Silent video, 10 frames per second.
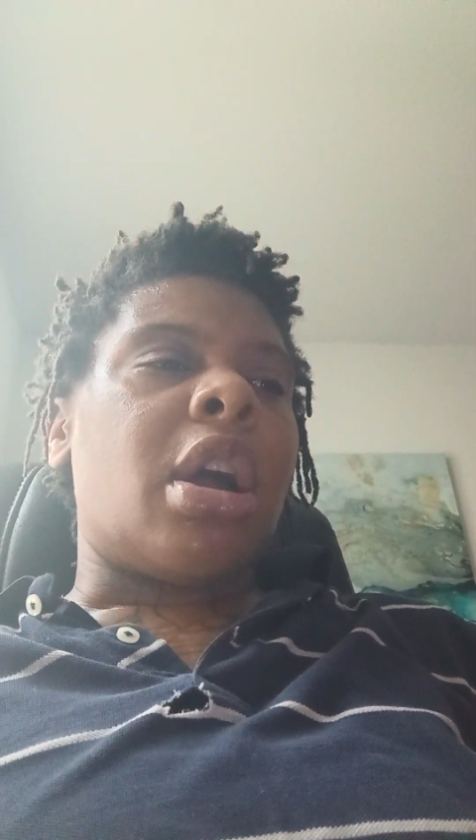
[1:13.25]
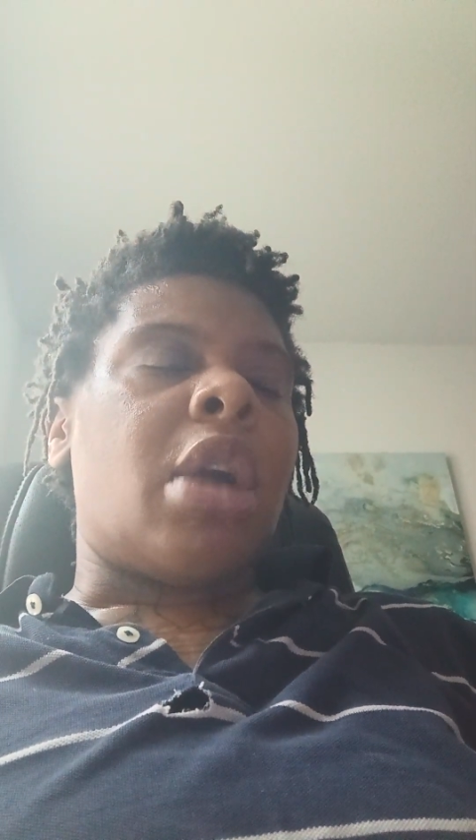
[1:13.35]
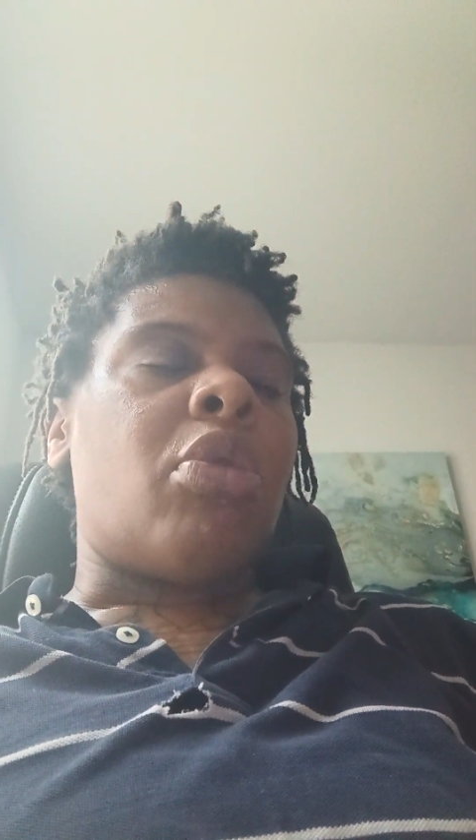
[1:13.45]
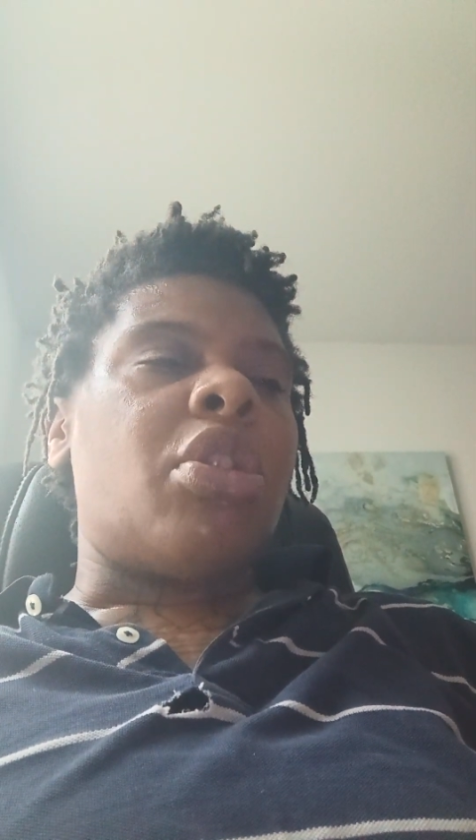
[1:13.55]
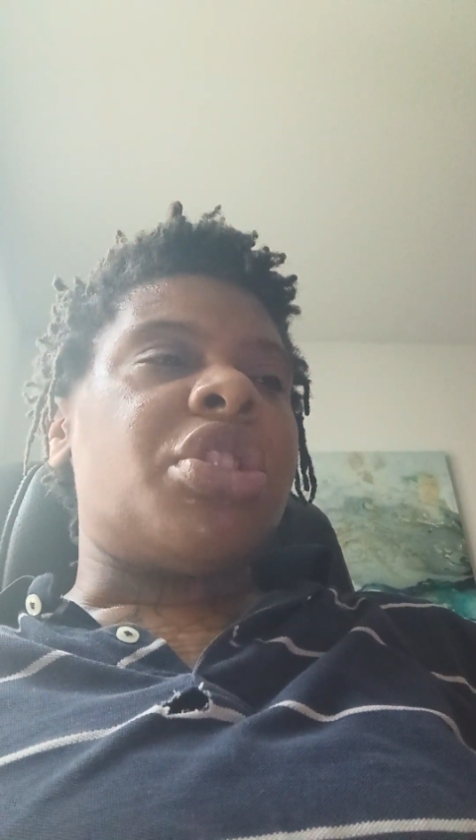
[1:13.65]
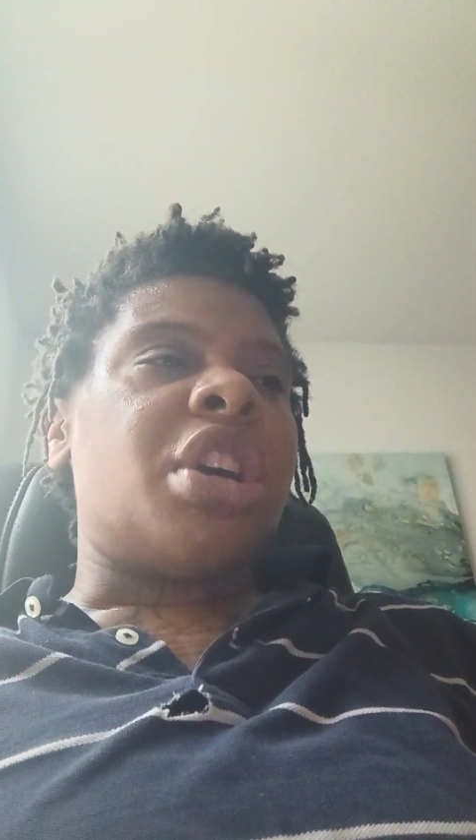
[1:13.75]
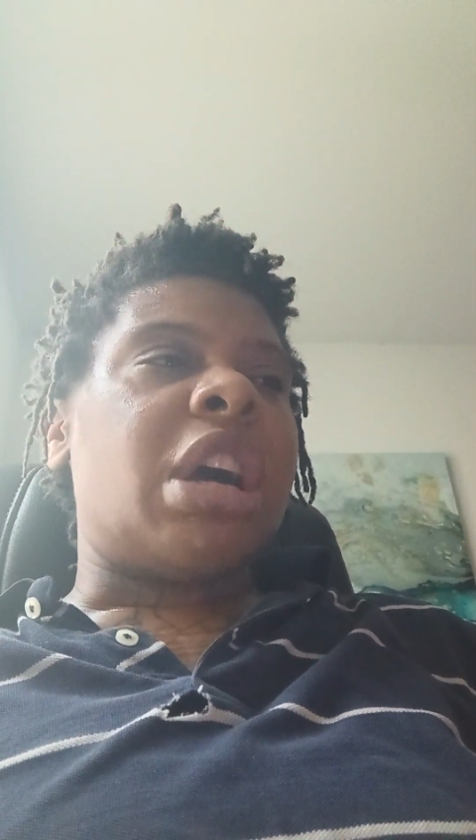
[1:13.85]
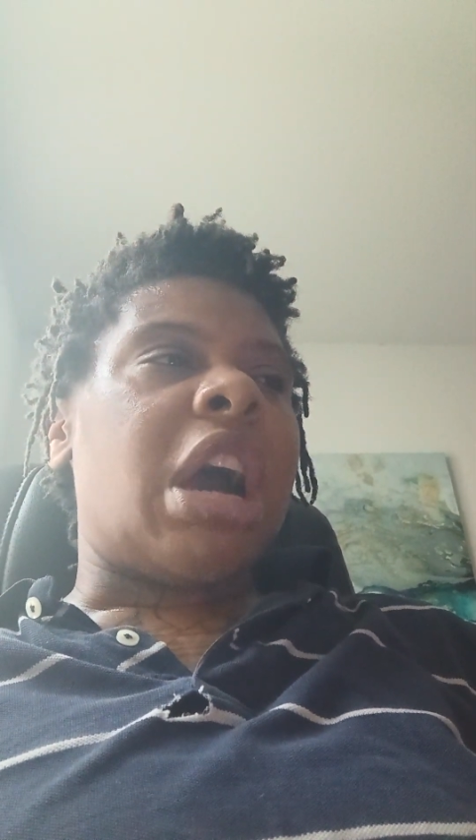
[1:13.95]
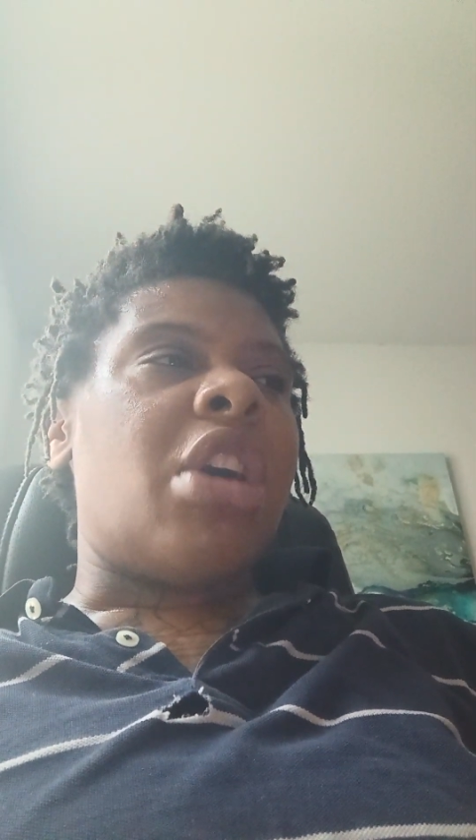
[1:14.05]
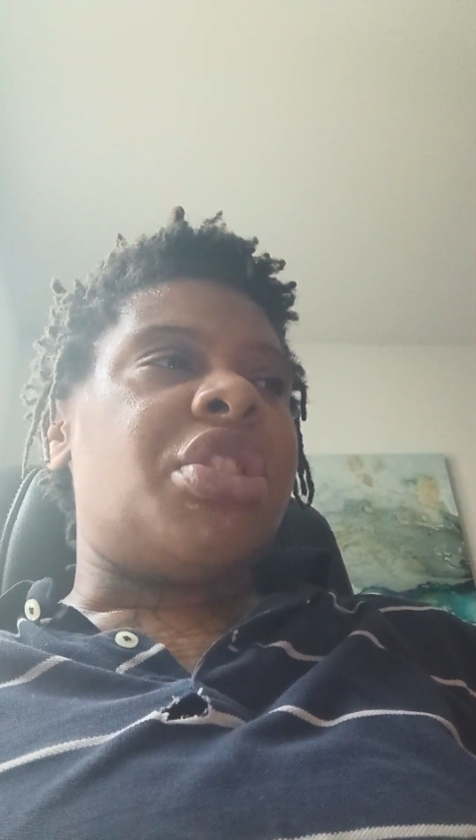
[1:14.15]
I wrote a
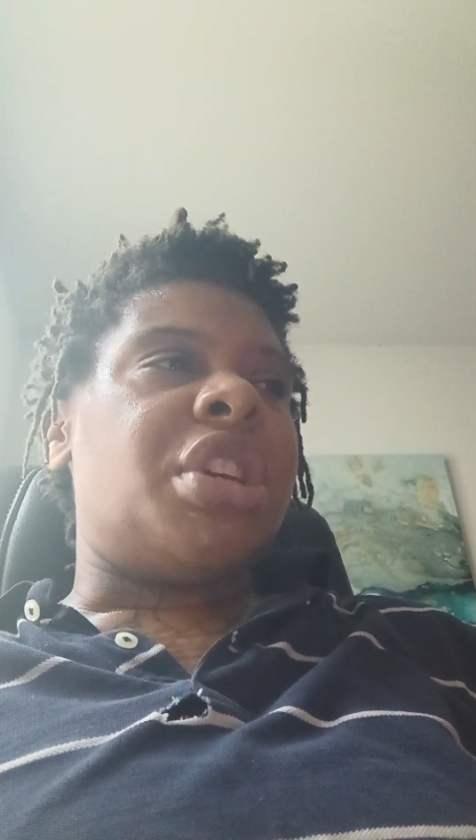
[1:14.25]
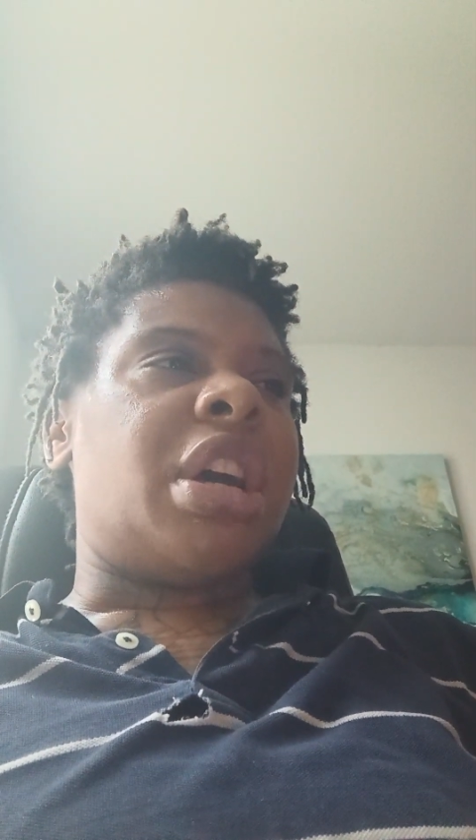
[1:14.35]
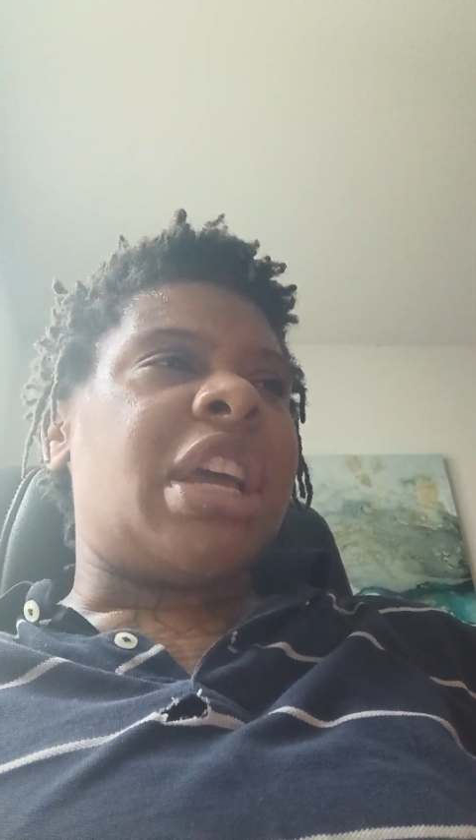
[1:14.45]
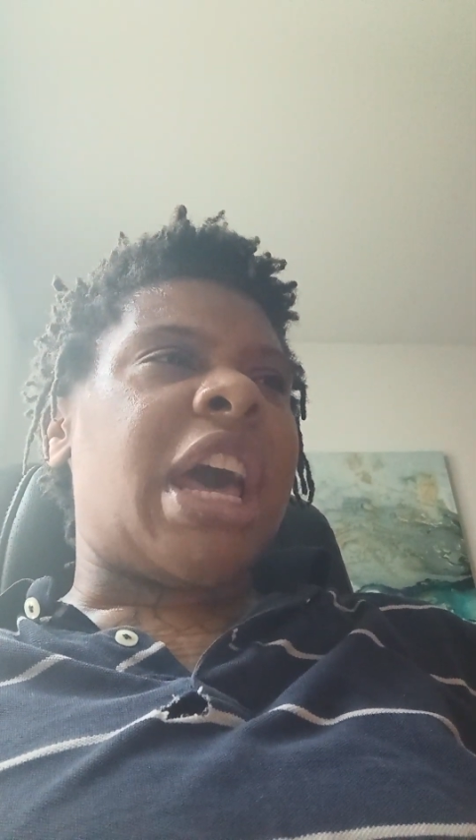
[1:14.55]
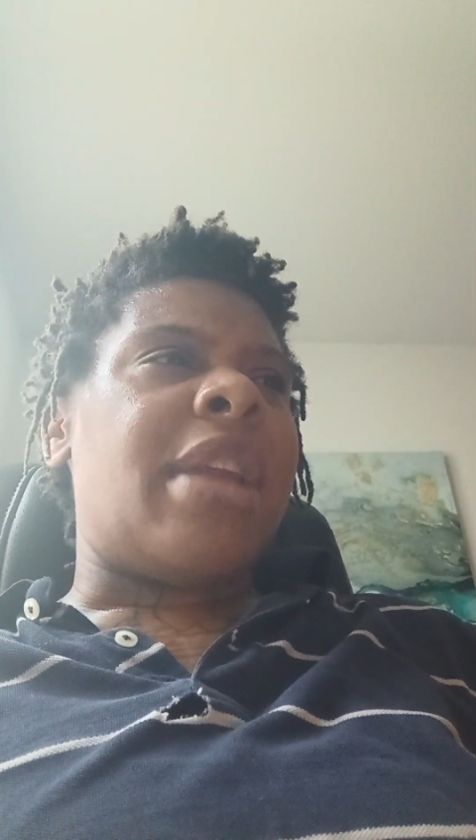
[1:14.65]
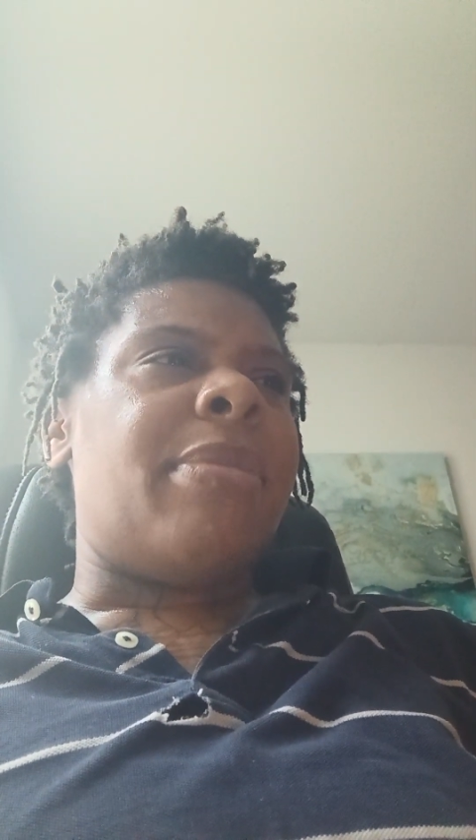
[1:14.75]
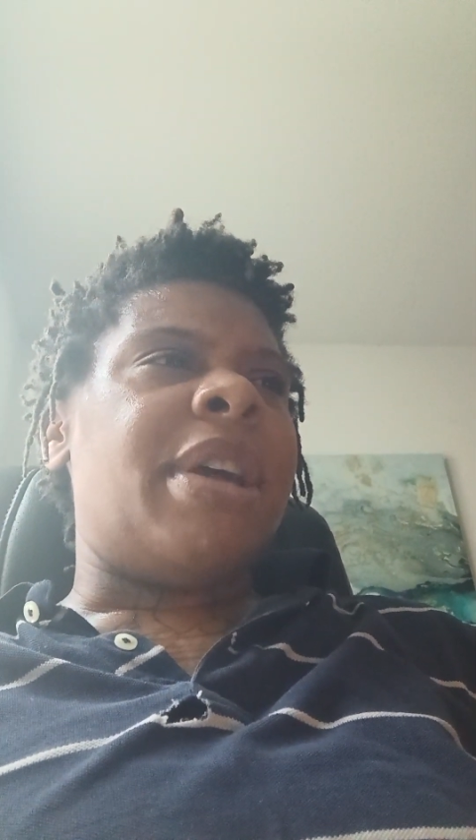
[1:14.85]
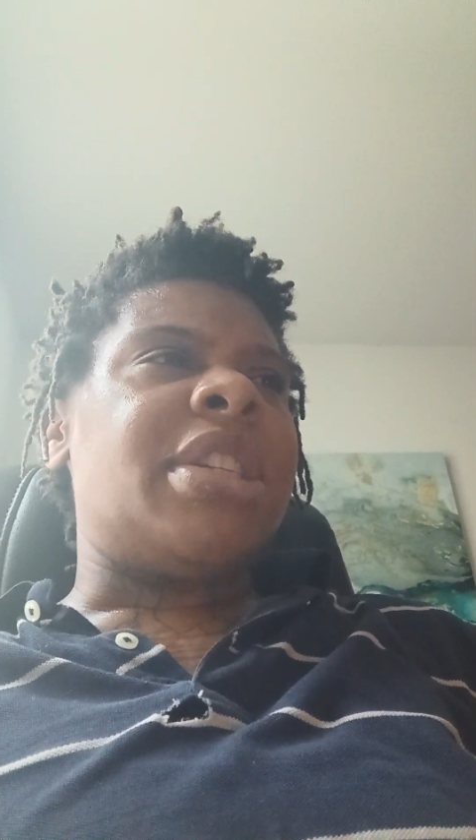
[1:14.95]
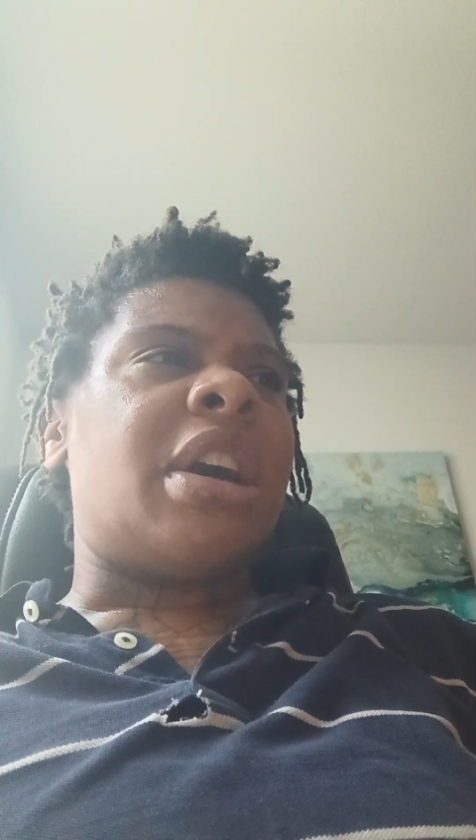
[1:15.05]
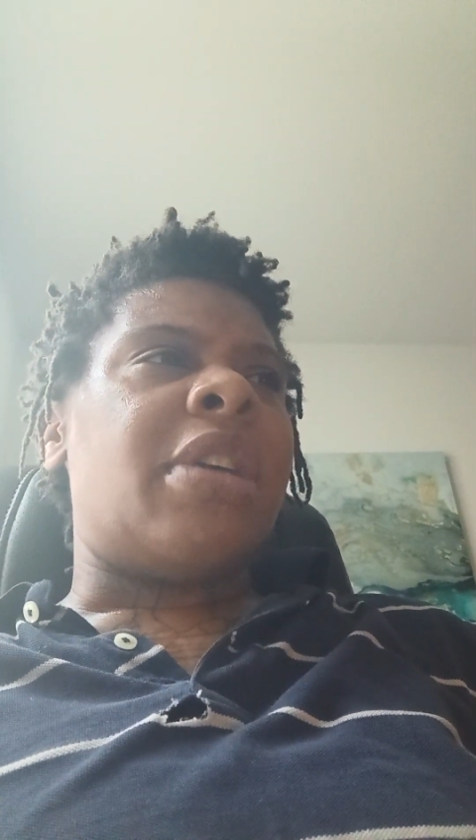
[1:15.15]
song called John Gotti
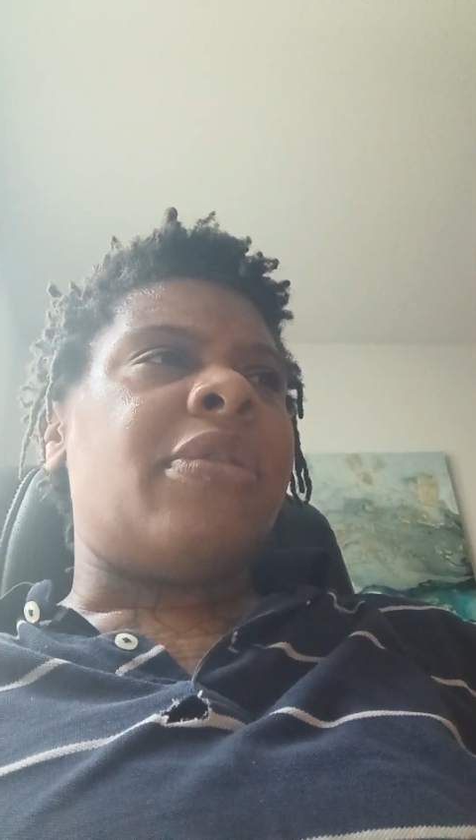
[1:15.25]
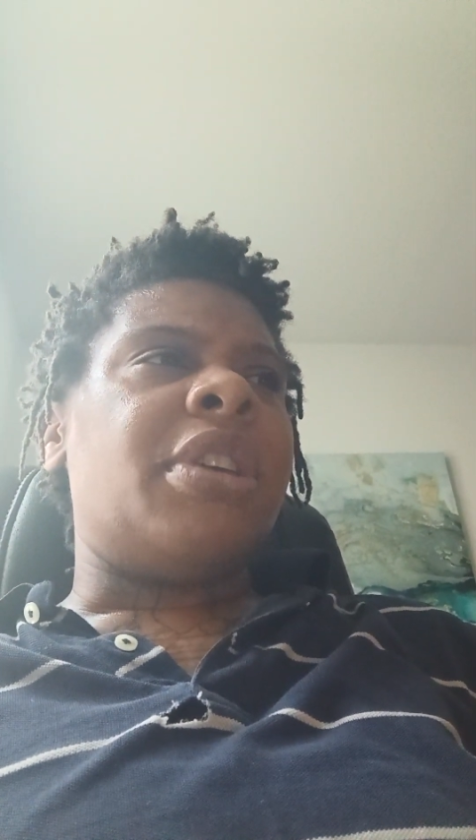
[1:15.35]
based off